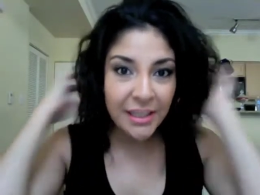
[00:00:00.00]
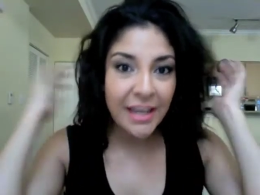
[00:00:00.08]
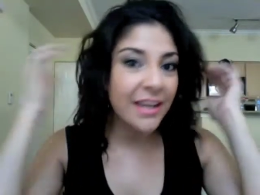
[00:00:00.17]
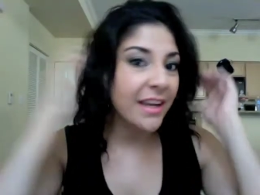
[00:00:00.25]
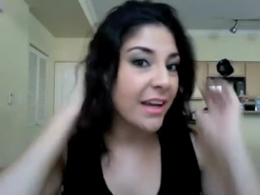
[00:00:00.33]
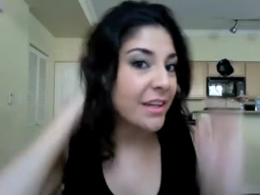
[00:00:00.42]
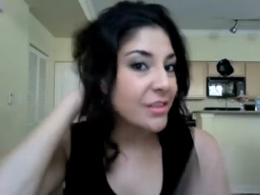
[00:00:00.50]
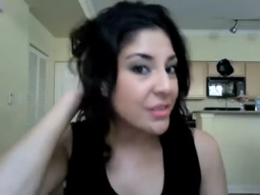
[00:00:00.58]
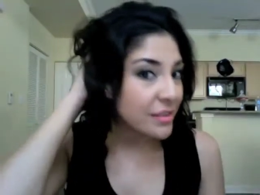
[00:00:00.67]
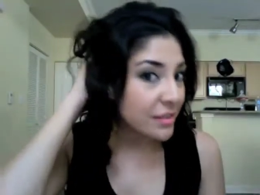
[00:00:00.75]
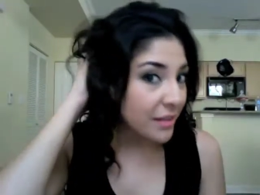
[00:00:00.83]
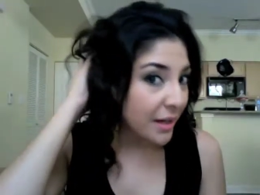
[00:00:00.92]
And I
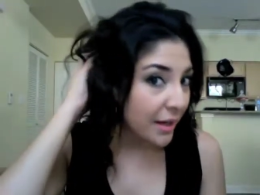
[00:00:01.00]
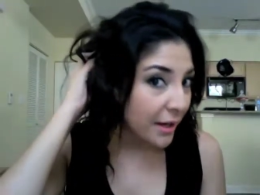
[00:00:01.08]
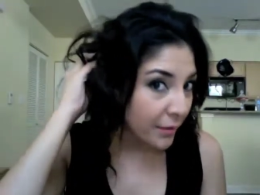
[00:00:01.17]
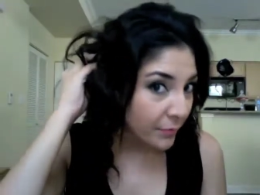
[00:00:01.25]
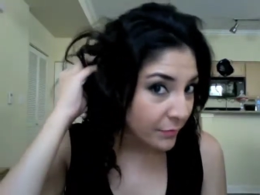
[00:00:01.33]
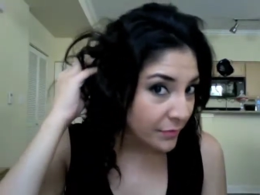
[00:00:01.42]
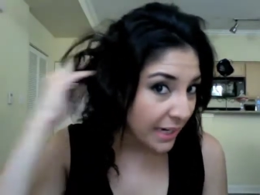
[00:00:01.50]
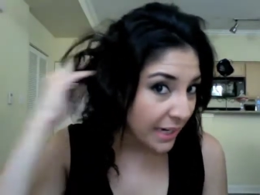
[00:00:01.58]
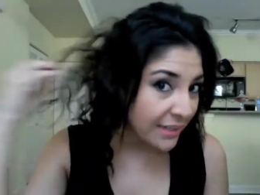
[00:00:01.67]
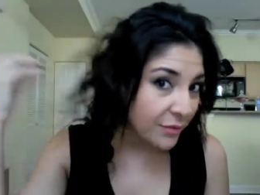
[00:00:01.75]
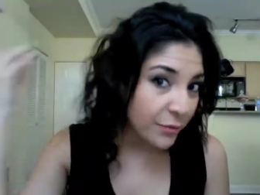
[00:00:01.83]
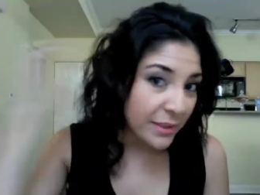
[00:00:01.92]
just uh,
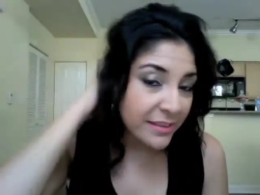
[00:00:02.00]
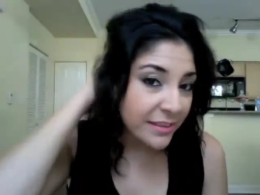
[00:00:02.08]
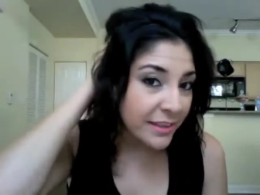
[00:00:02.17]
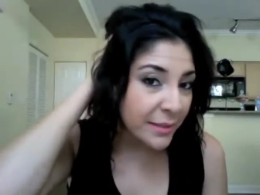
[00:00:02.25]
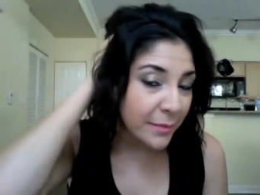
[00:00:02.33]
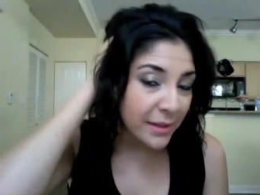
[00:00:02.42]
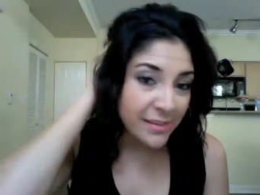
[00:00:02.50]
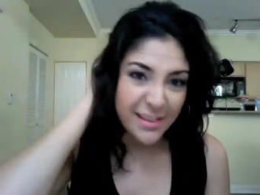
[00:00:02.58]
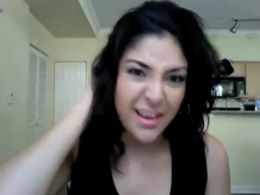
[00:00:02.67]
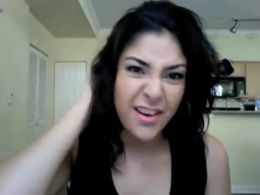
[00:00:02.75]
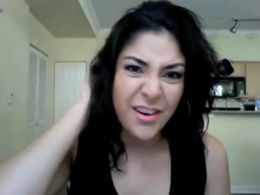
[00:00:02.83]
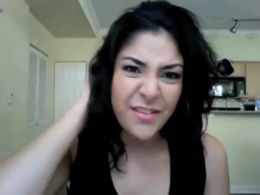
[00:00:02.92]
dyed it recently
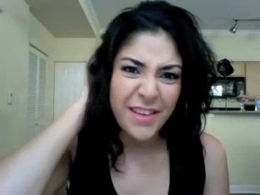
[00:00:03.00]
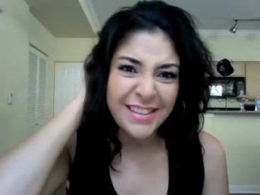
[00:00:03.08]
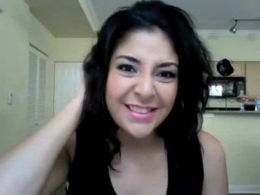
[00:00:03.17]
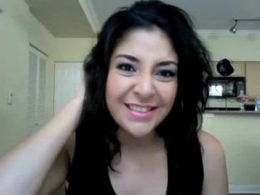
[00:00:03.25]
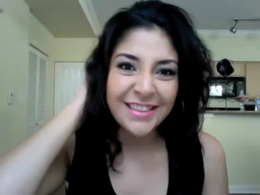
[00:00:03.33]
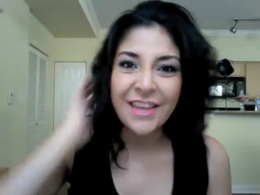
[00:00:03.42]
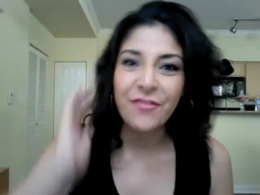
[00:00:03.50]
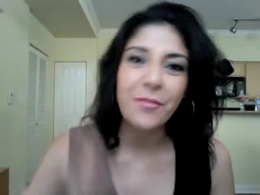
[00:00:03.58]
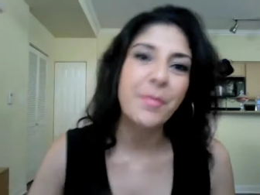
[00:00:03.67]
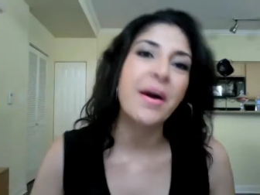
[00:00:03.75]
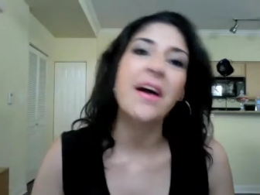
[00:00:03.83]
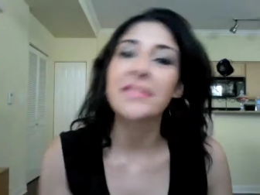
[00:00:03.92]
myself, actually, out of a
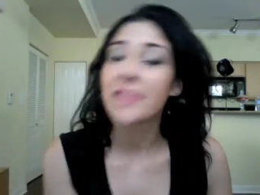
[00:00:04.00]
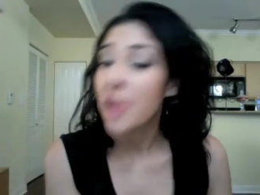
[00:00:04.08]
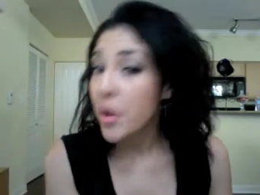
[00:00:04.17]
box.